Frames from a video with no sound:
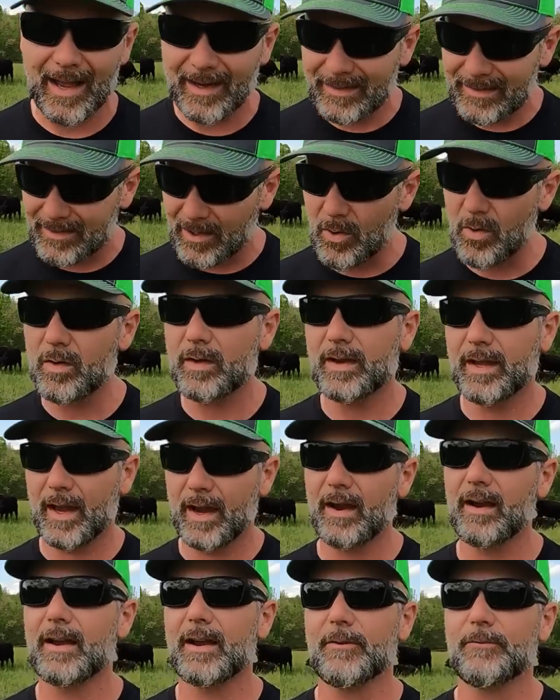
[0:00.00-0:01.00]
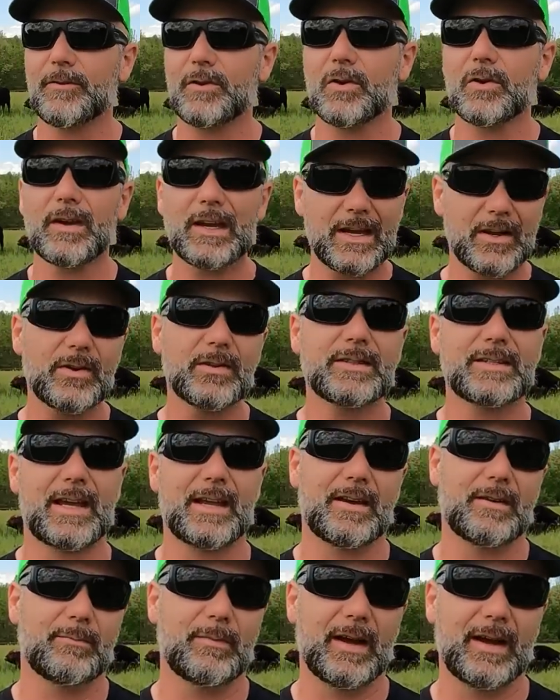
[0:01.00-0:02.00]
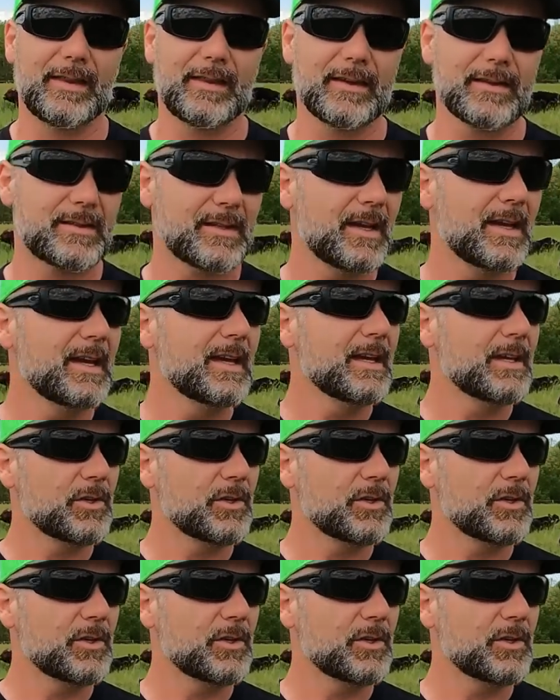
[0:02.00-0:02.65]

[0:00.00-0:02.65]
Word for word: I don't care if you're irritated by this.